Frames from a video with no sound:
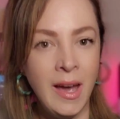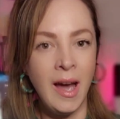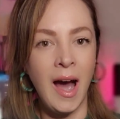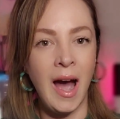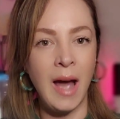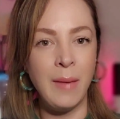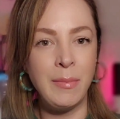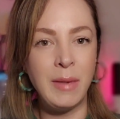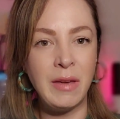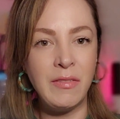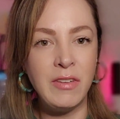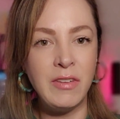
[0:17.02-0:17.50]

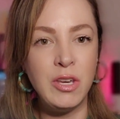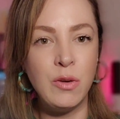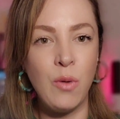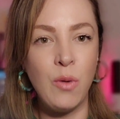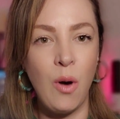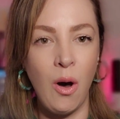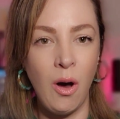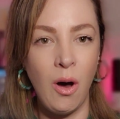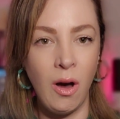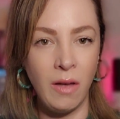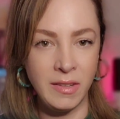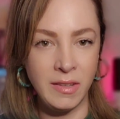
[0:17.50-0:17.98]
I'm giving you
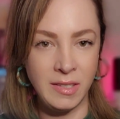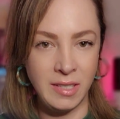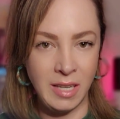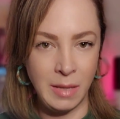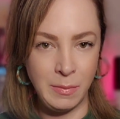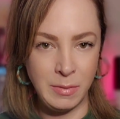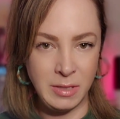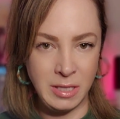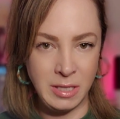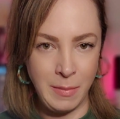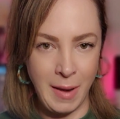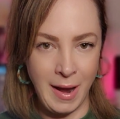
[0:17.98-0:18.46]
all the
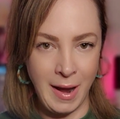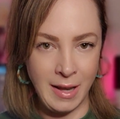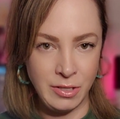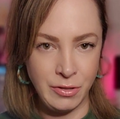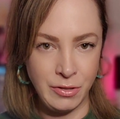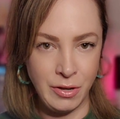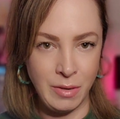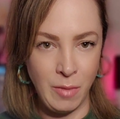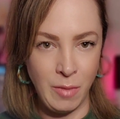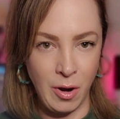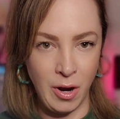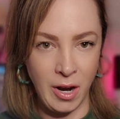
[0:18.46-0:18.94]
tips to
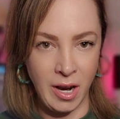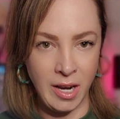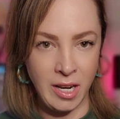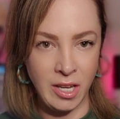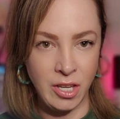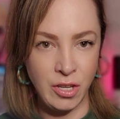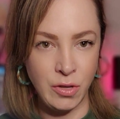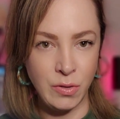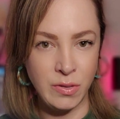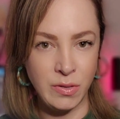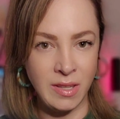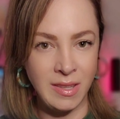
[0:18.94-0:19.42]
mastering
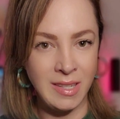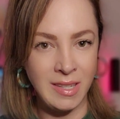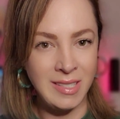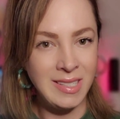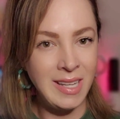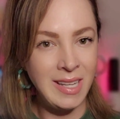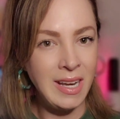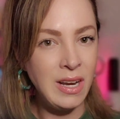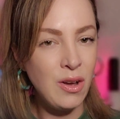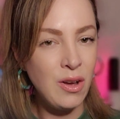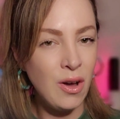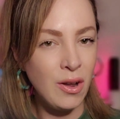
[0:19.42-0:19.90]
marketing using this
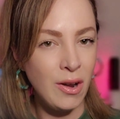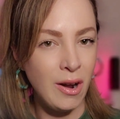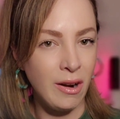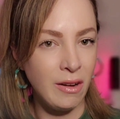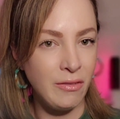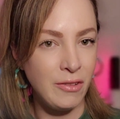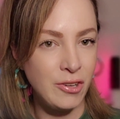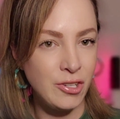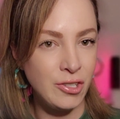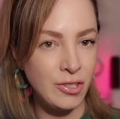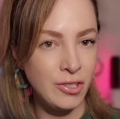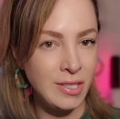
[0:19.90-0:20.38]
thing called
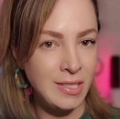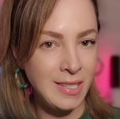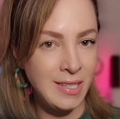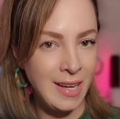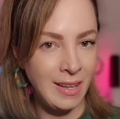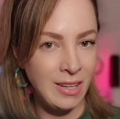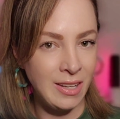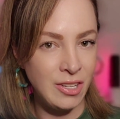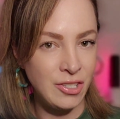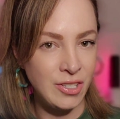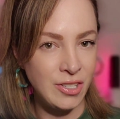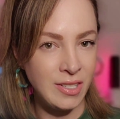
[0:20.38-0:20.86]
artificial
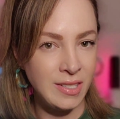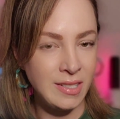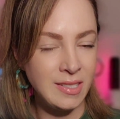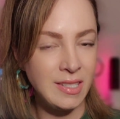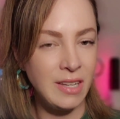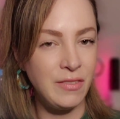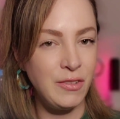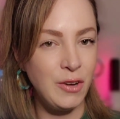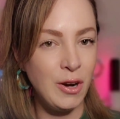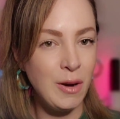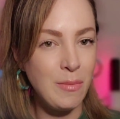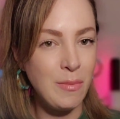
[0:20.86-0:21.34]
intelligence.
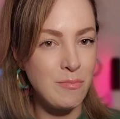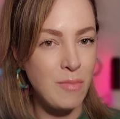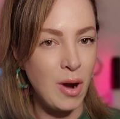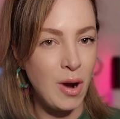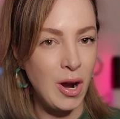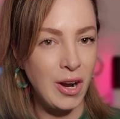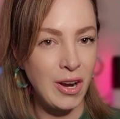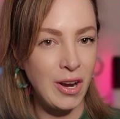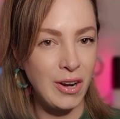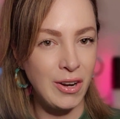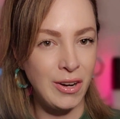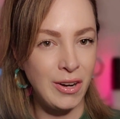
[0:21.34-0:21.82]
If you're a
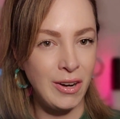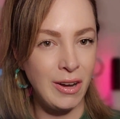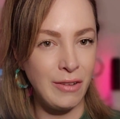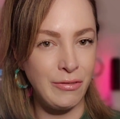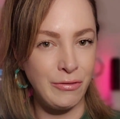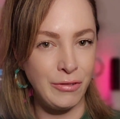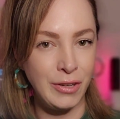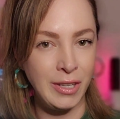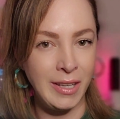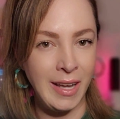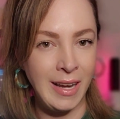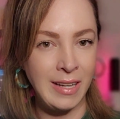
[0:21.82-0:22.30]
marketer, a
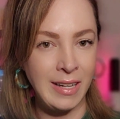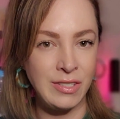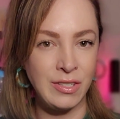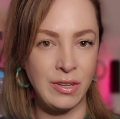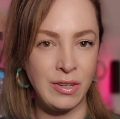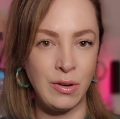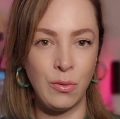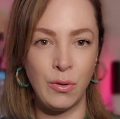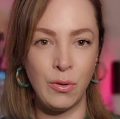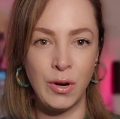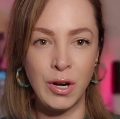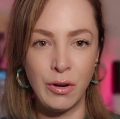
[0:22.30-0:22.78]

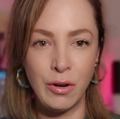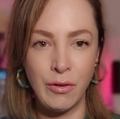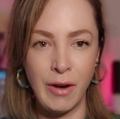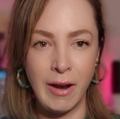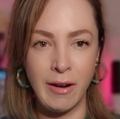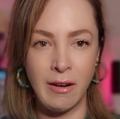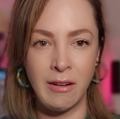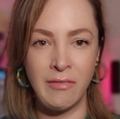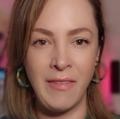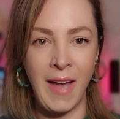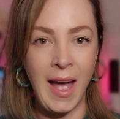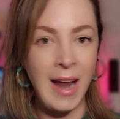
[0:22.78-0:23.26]
freelancer, or a
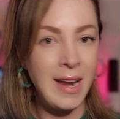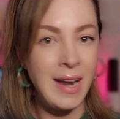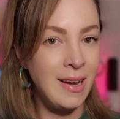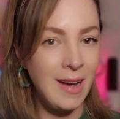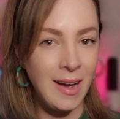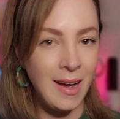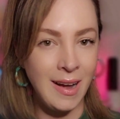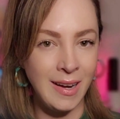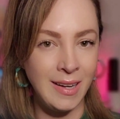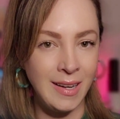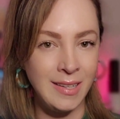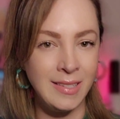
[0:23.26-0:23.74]
creator of any
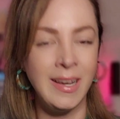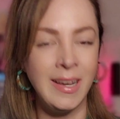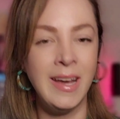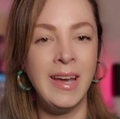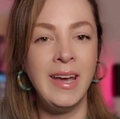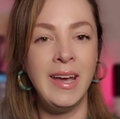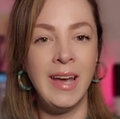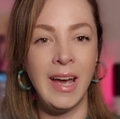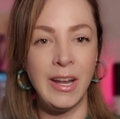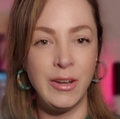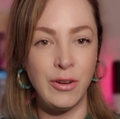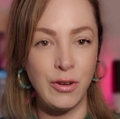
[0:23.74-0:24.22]
kind,
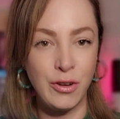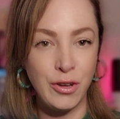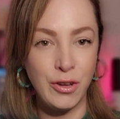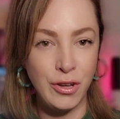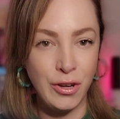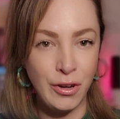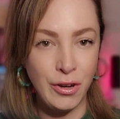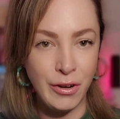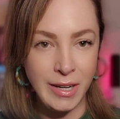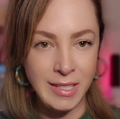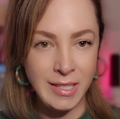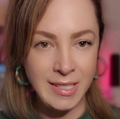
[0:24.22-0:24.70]
and you're
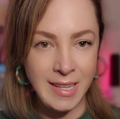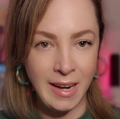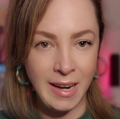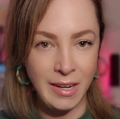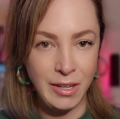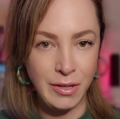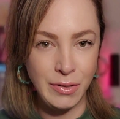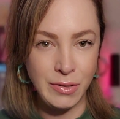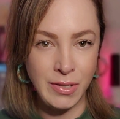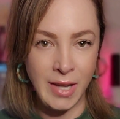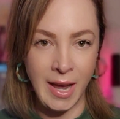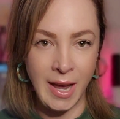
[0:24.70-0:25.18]
curious how to
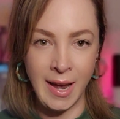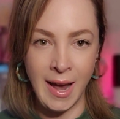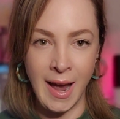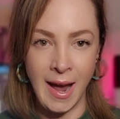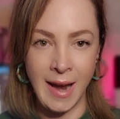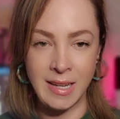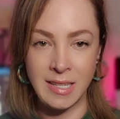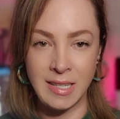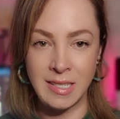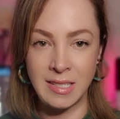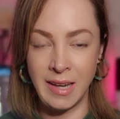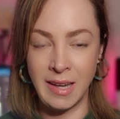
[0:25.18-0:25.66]
use
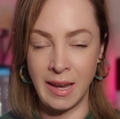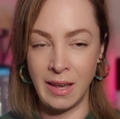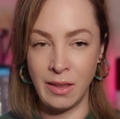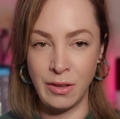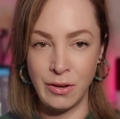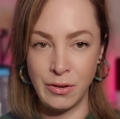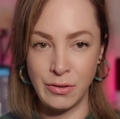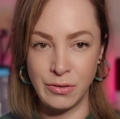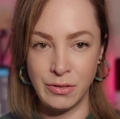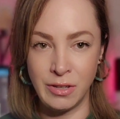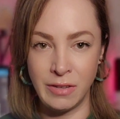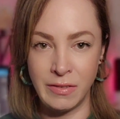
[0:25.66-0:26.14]
AI to scale
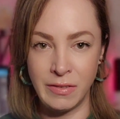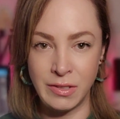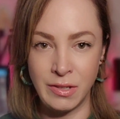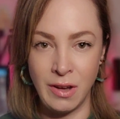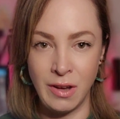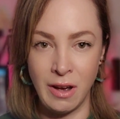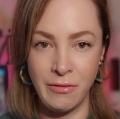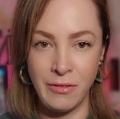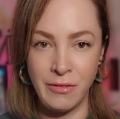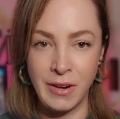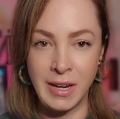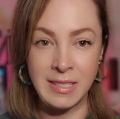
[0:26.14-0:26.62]
your service
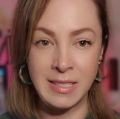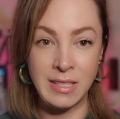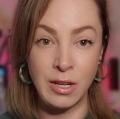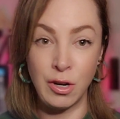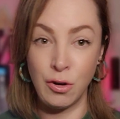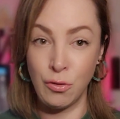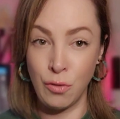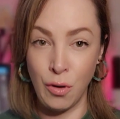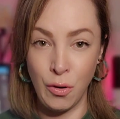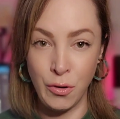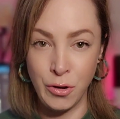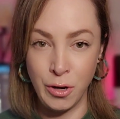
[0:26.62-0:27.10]
offerings and
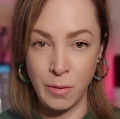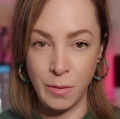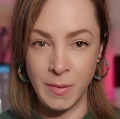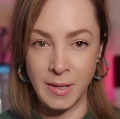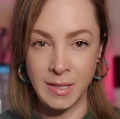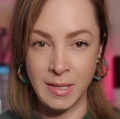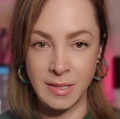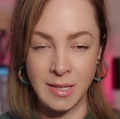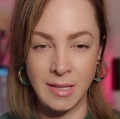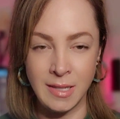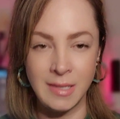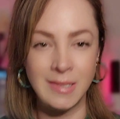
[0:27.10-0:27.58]
grow your
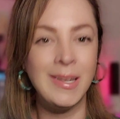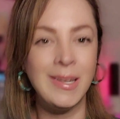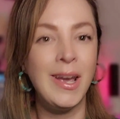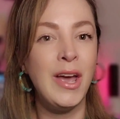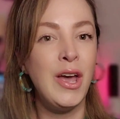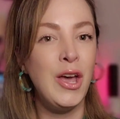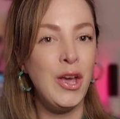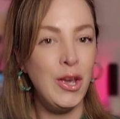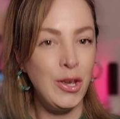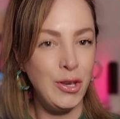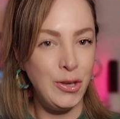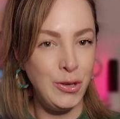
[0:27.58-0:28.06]
business,
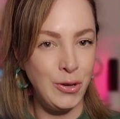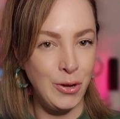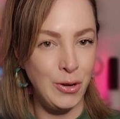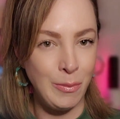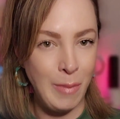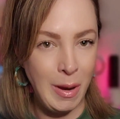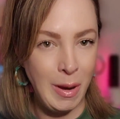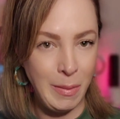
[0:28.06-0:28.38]
you're my